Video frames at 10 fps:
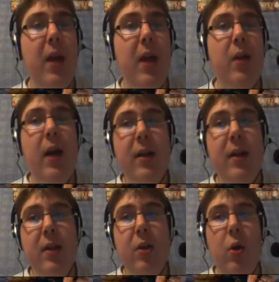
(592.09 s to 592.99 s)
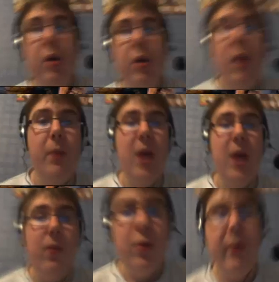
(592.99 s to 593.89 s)
to pay to access the
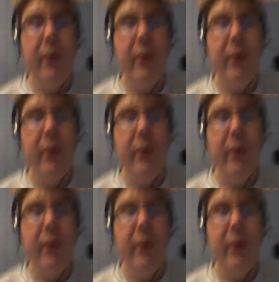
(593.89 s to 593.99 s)
content,